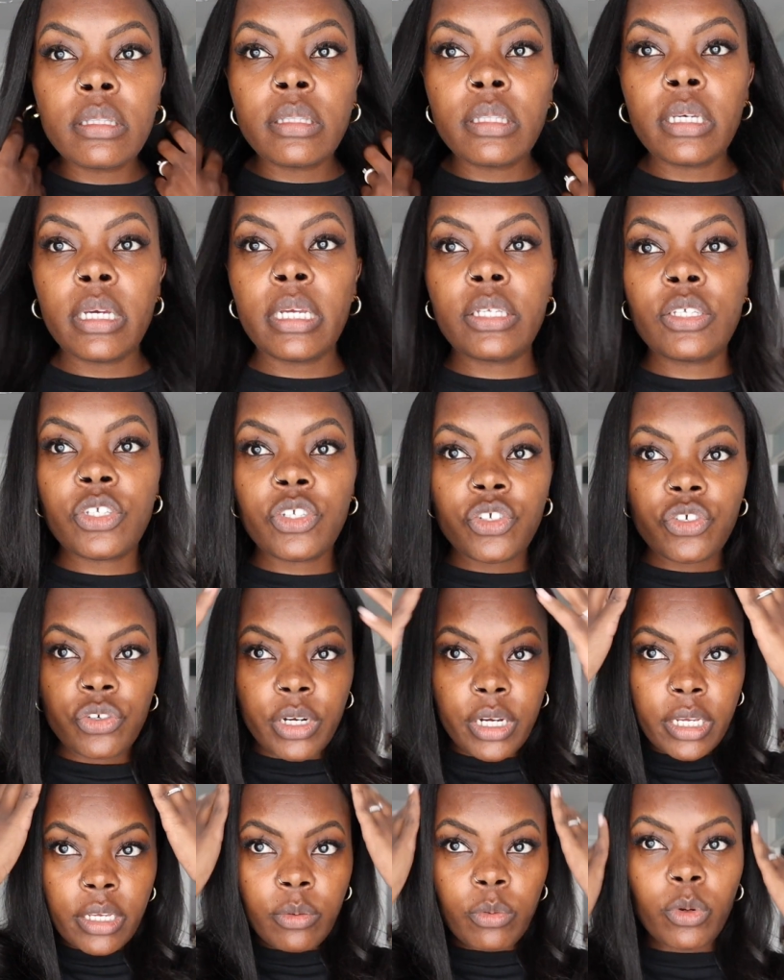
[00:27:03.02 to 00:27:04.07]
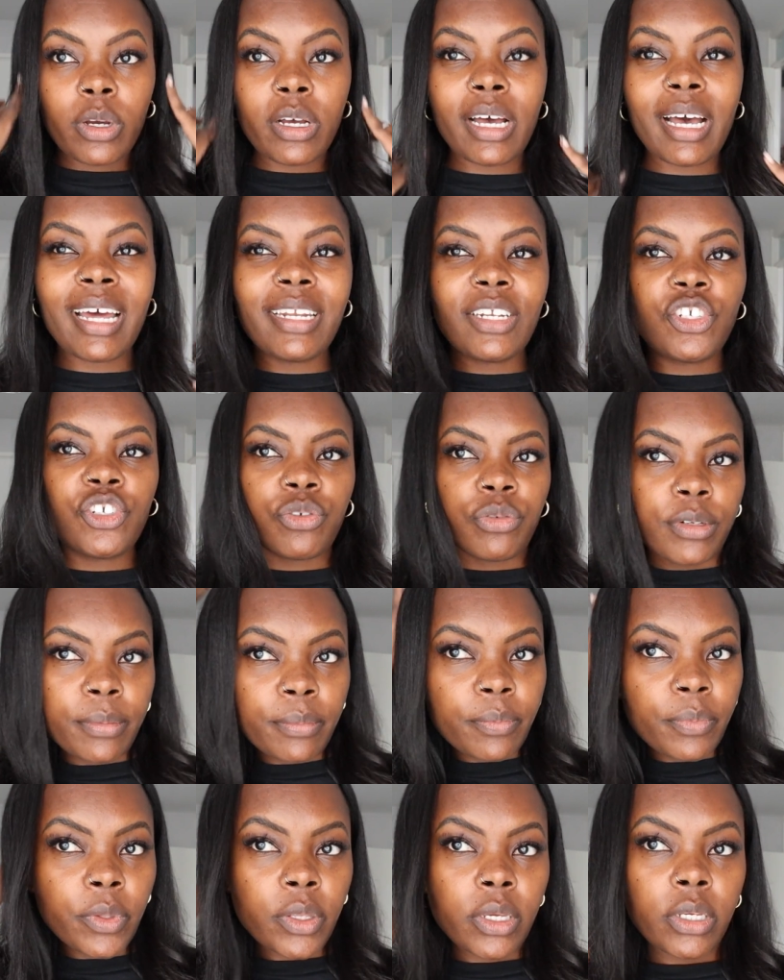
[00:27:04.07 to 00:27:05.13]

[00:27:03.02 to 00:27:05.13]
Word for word: they straight well, I had a trim,